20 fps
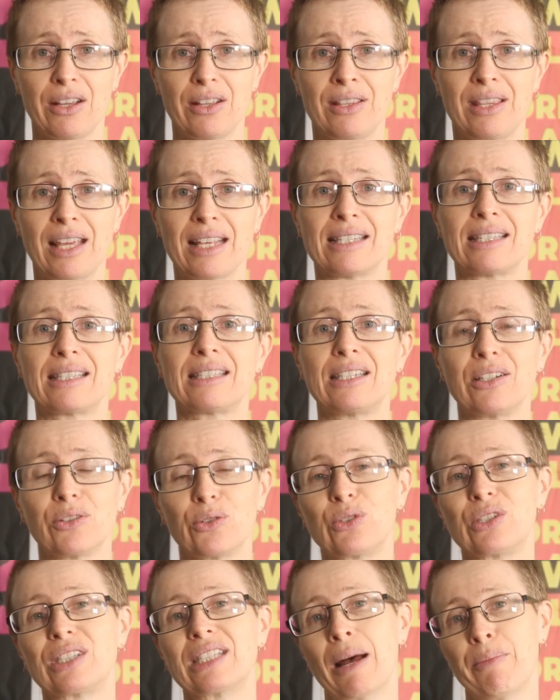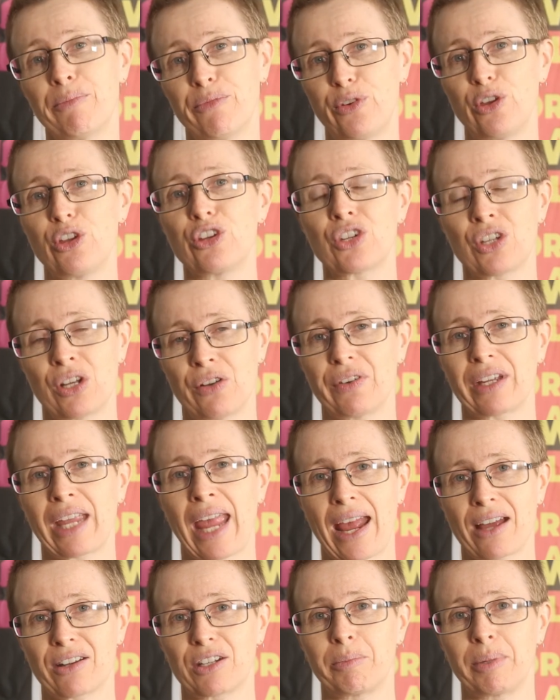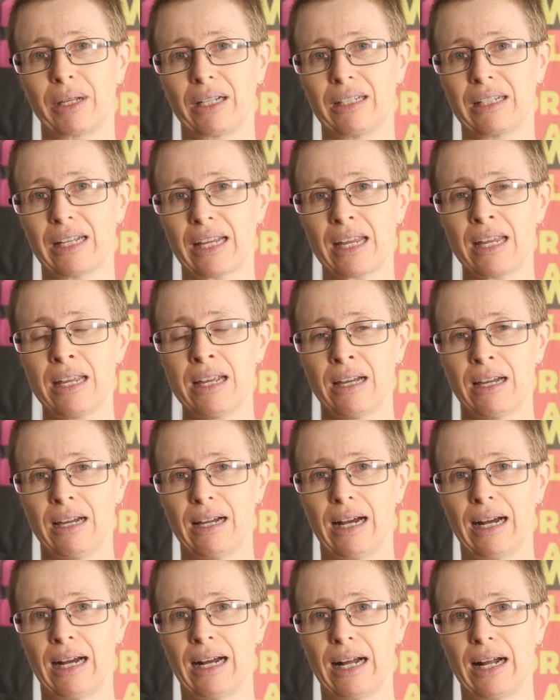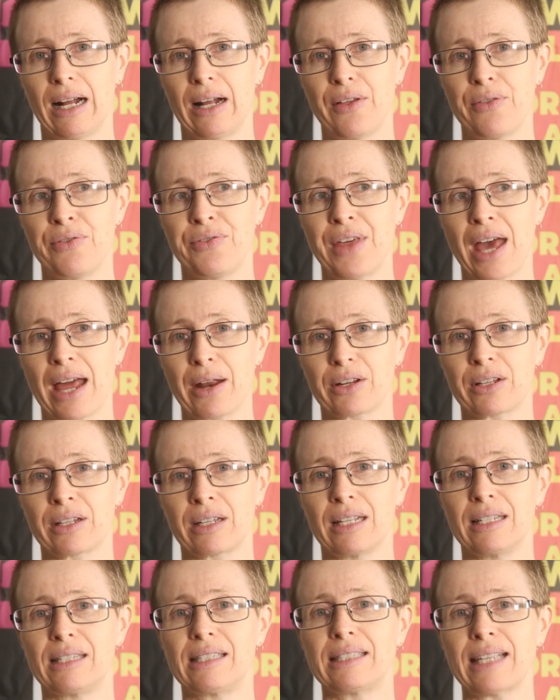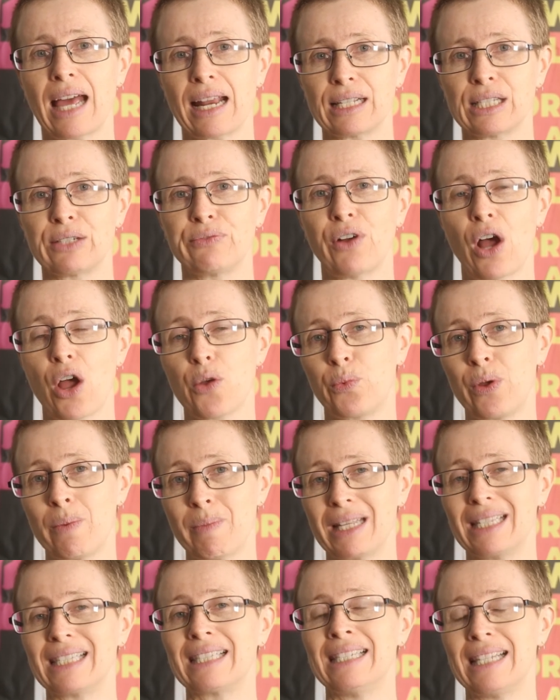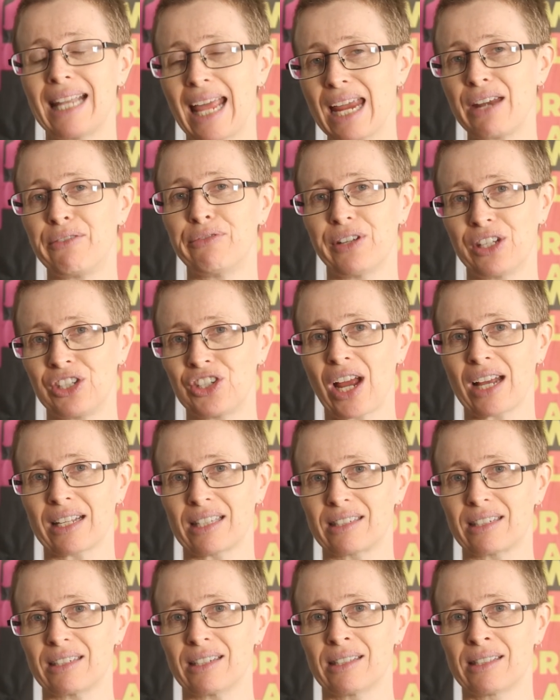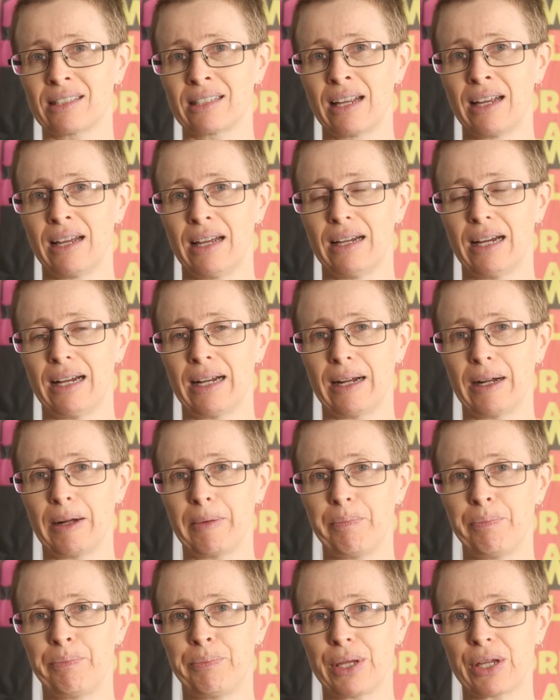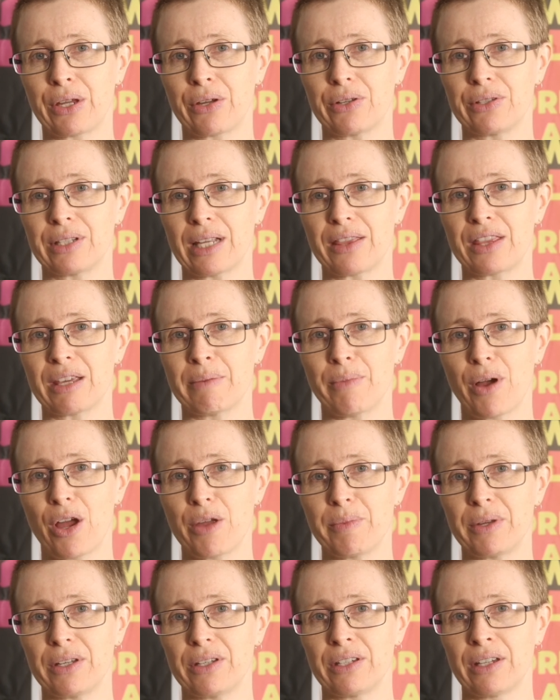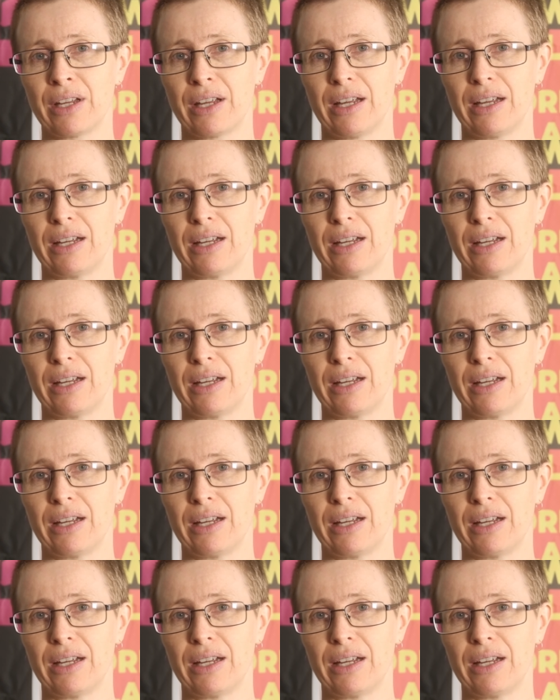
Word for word: there's still some version of accountability uh, that can satisfy women's need for justice. Uh, because at the moment,